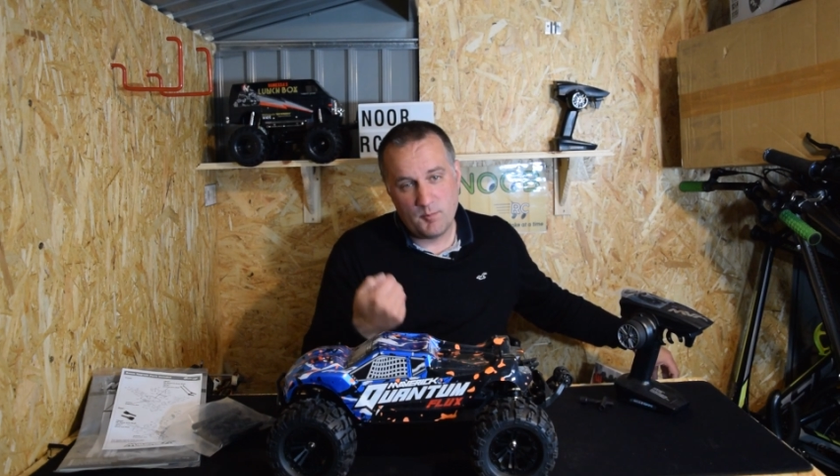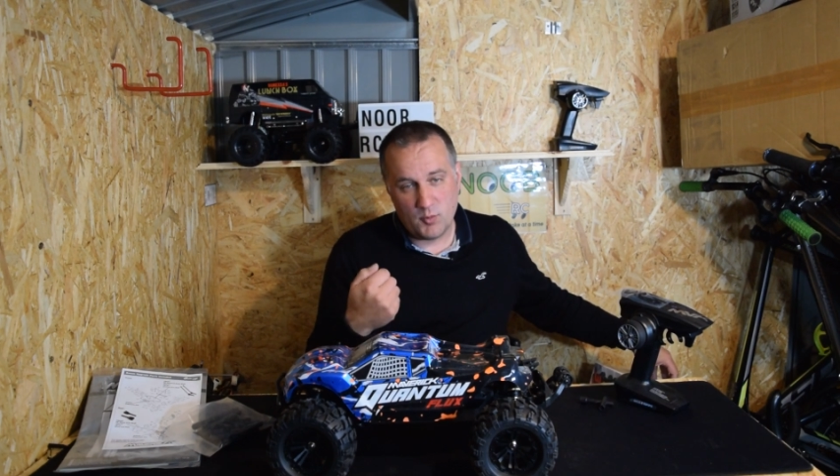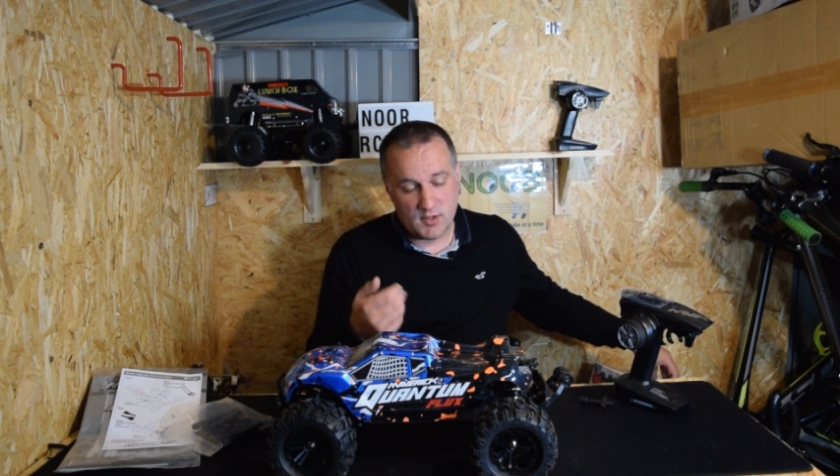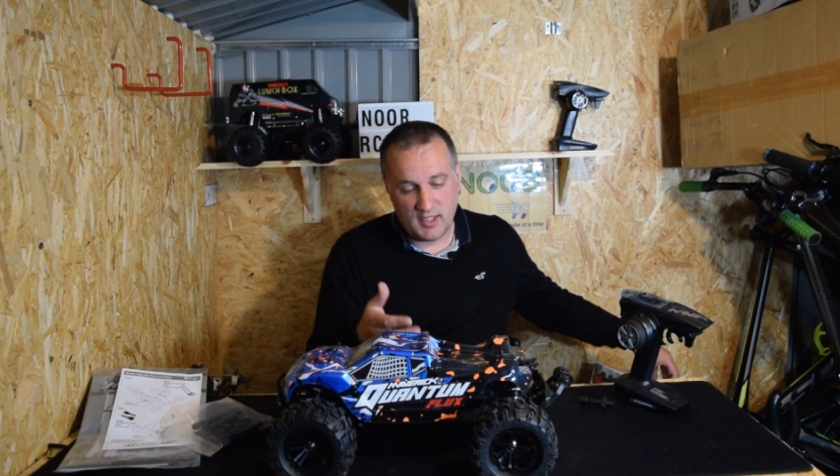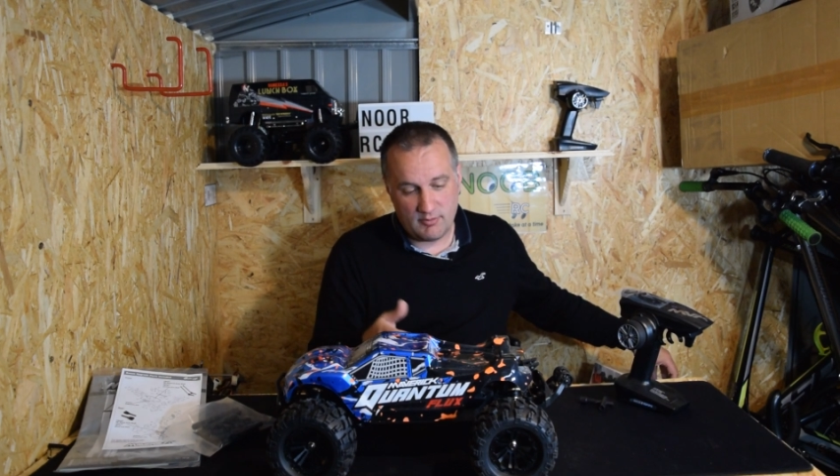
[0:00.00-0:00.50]

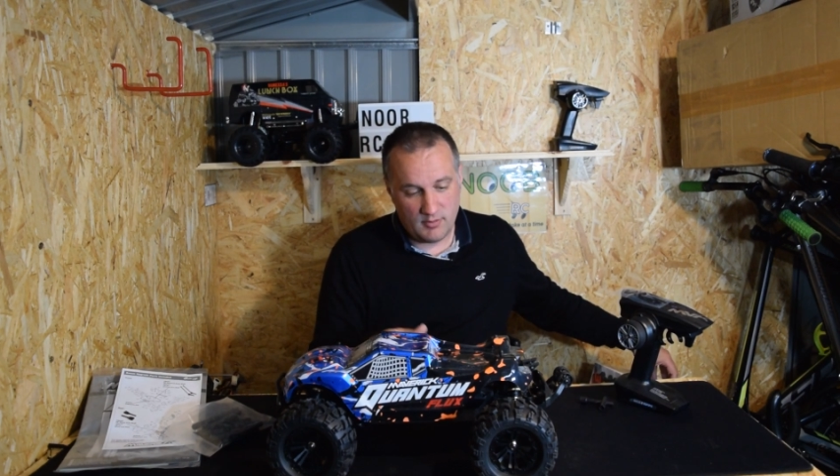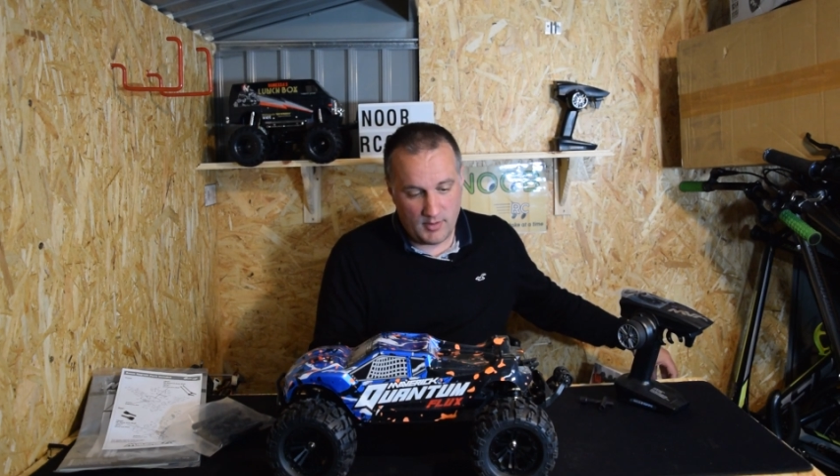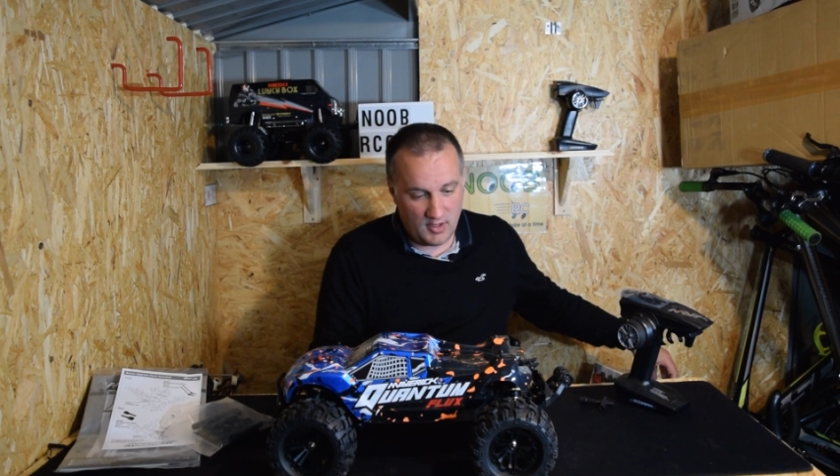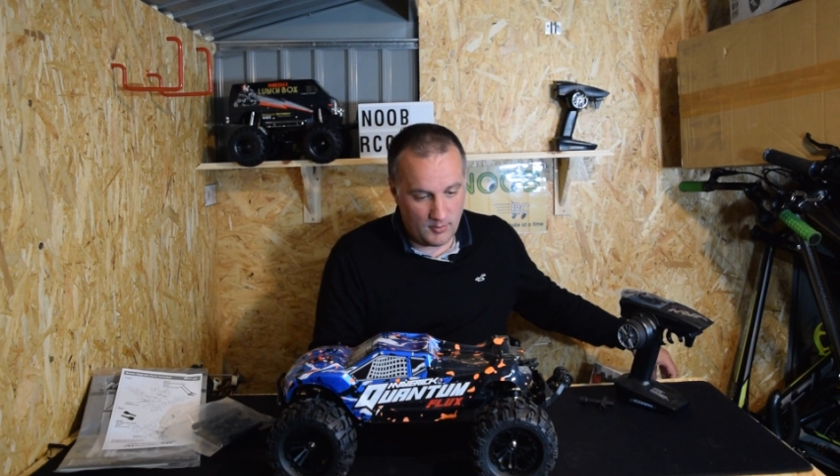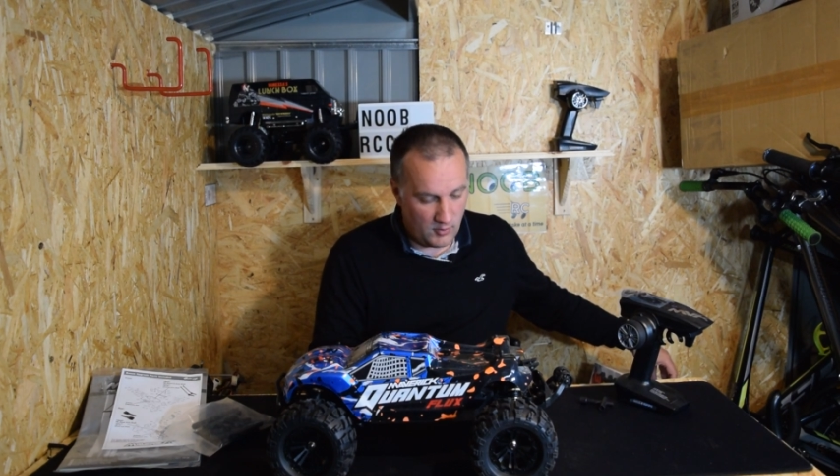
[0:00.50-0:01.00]
we'll take them
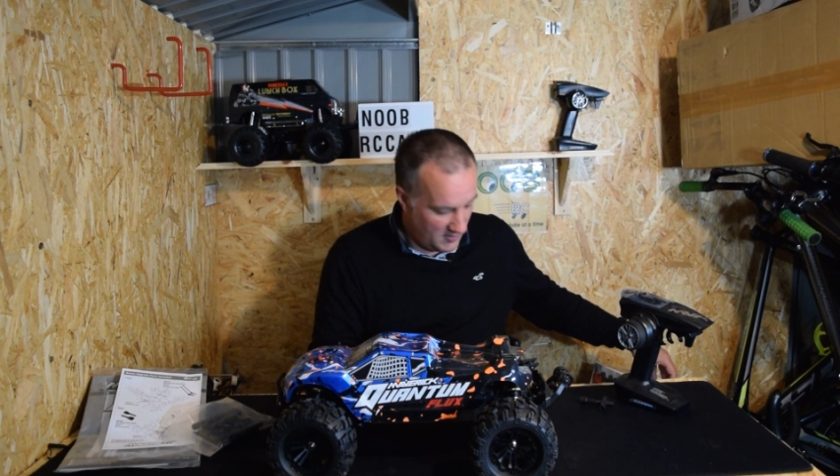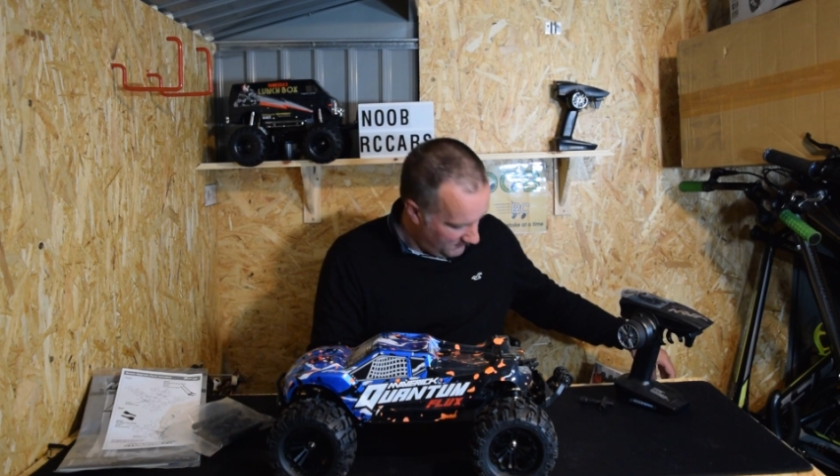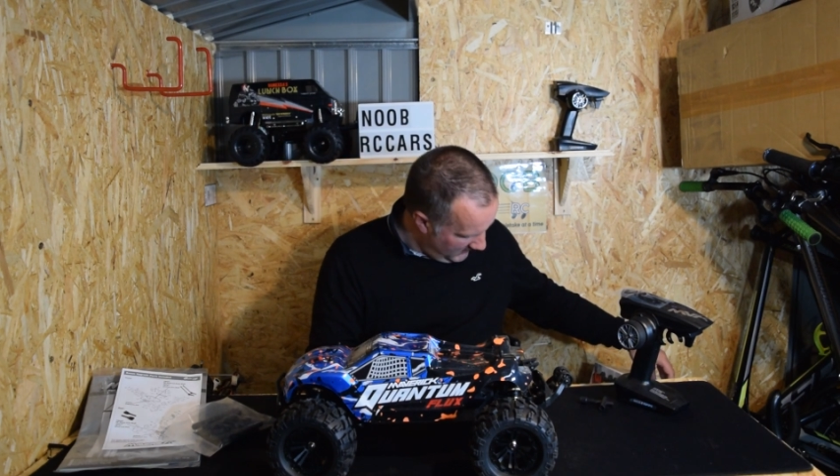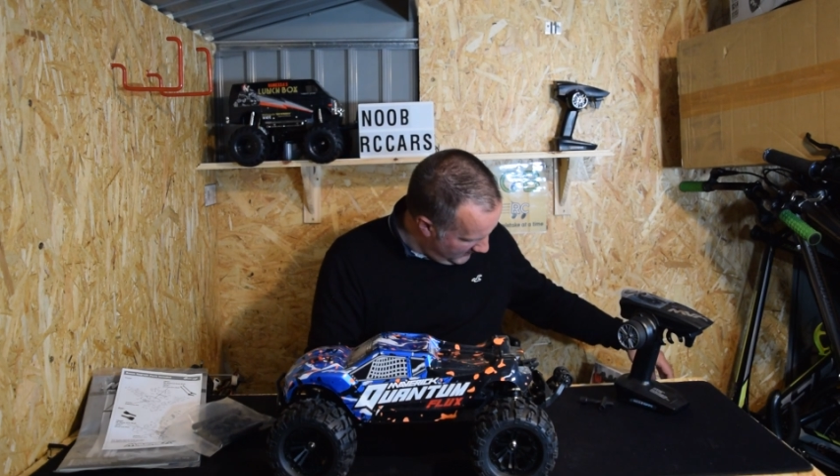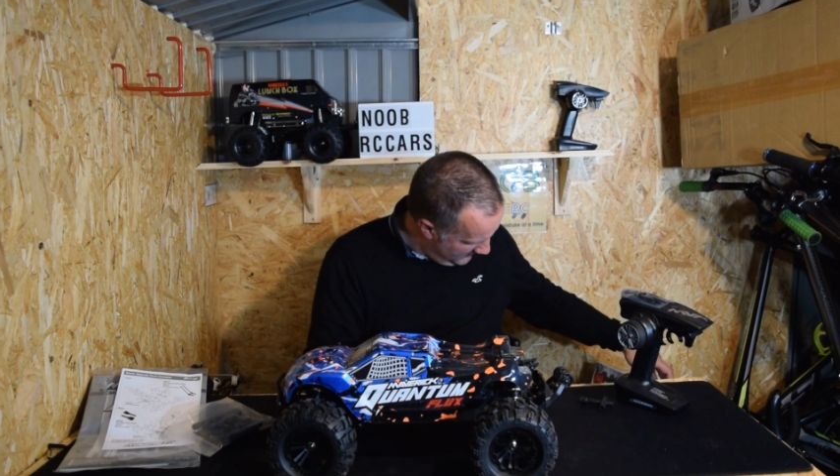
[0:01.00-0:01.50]
apart and we'll have
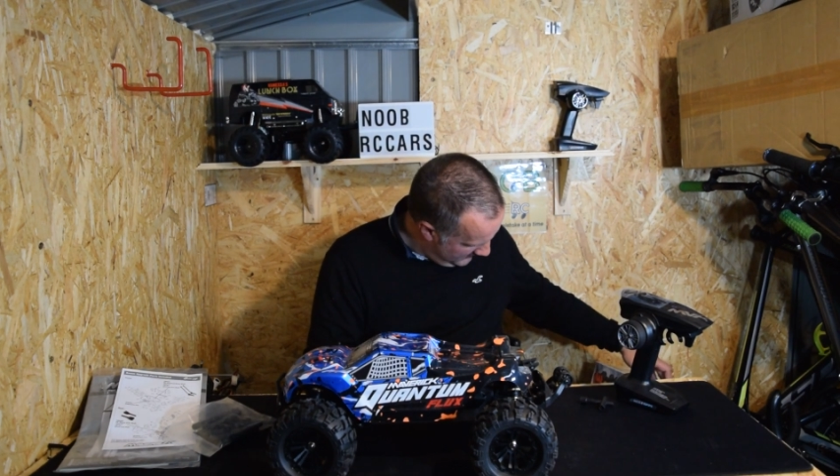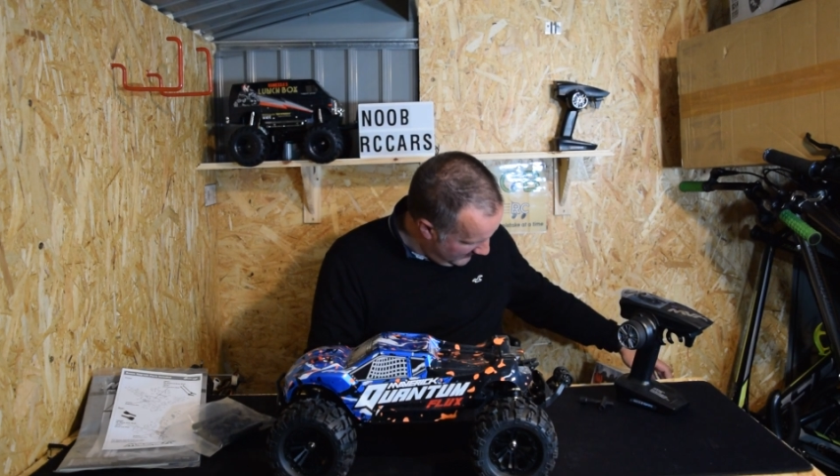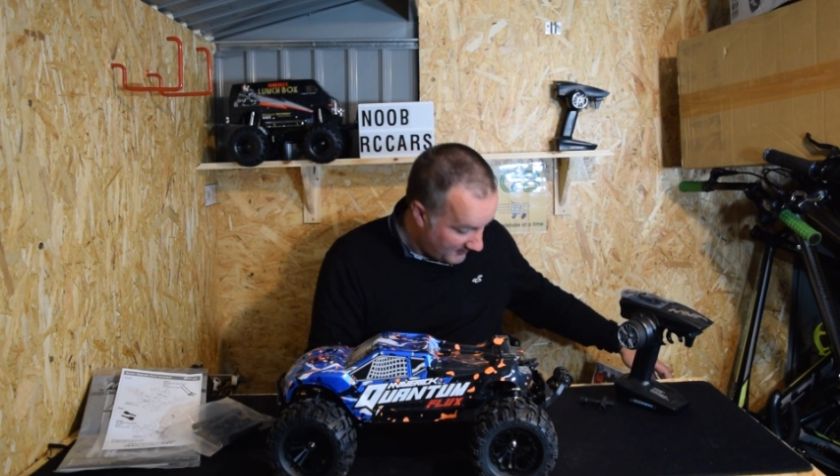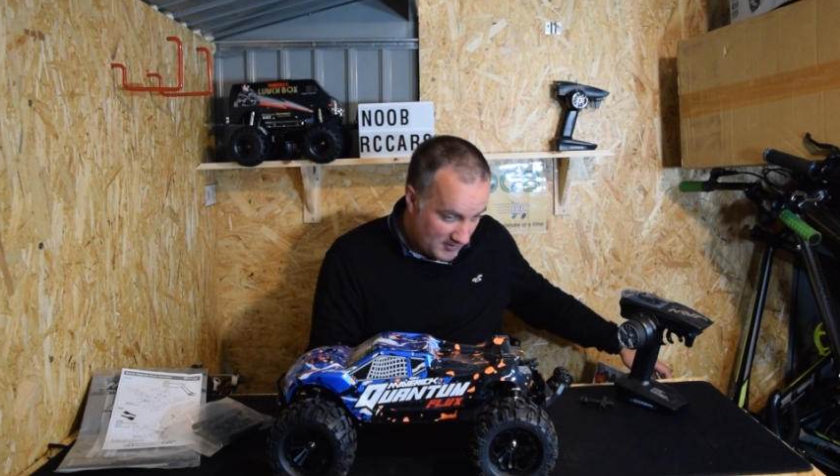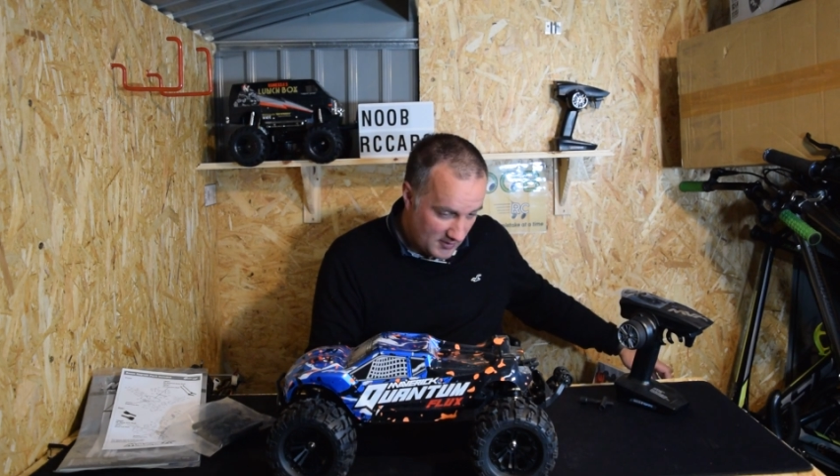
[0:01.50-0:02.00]

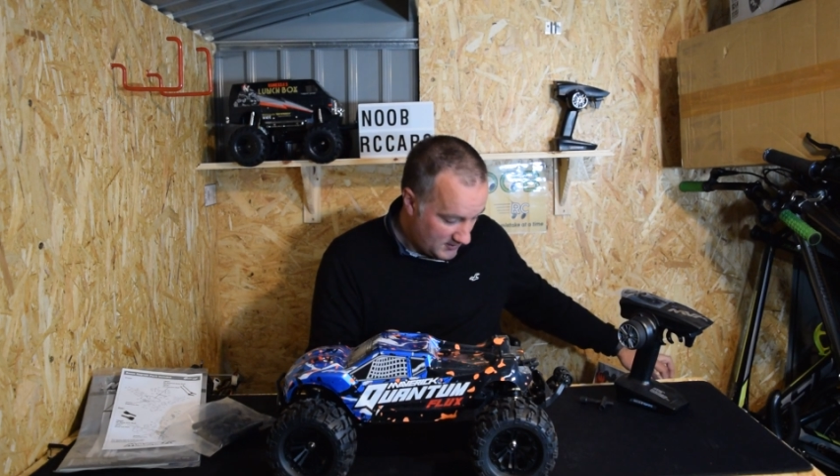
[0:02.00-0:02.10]
a look